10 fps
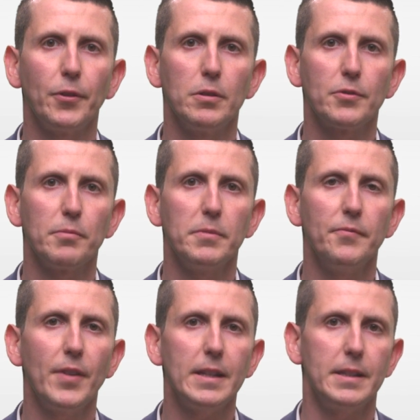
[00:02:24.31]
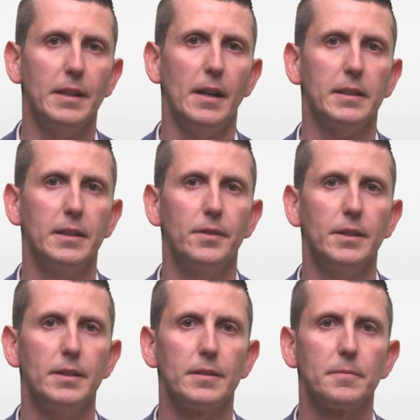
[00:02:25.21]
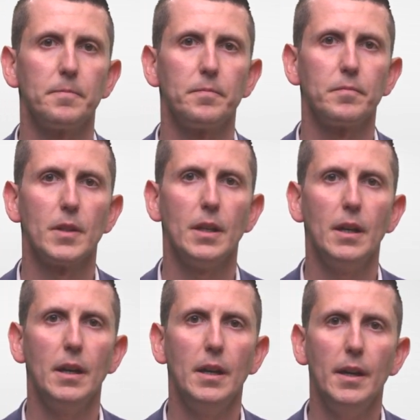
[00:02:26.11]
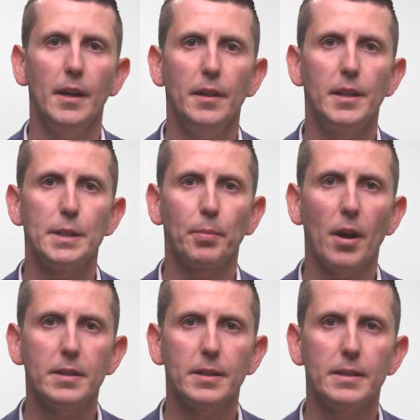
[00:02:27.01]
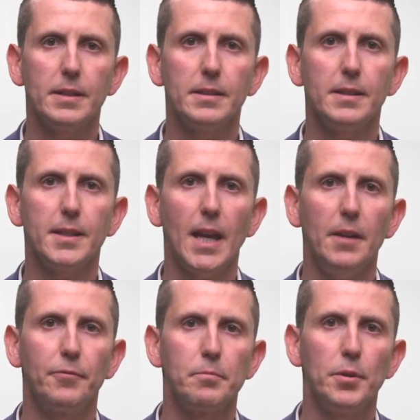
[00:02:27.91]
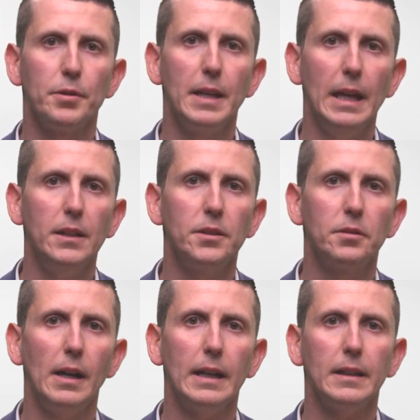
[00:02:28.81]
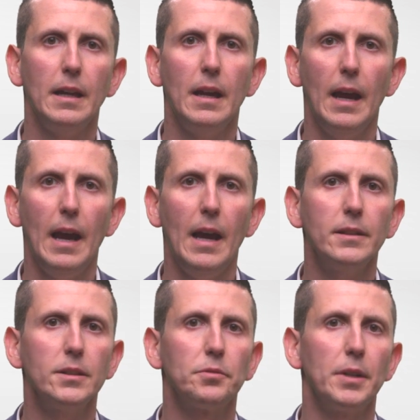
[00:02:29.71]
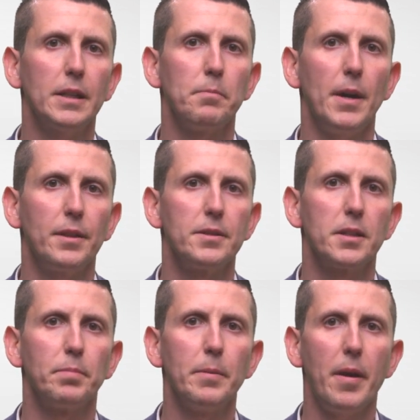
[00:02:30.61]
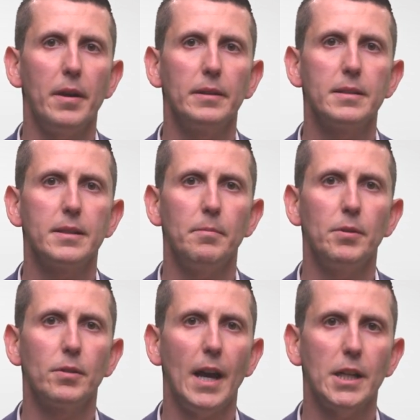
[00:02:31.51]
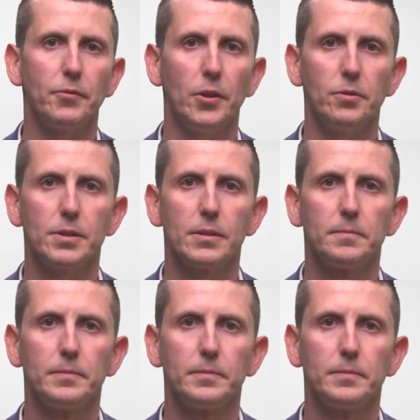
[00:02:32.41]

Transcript: flows from investing activities. This process is the same for both the indirect and the direct methods of preparing the statement of cash flows.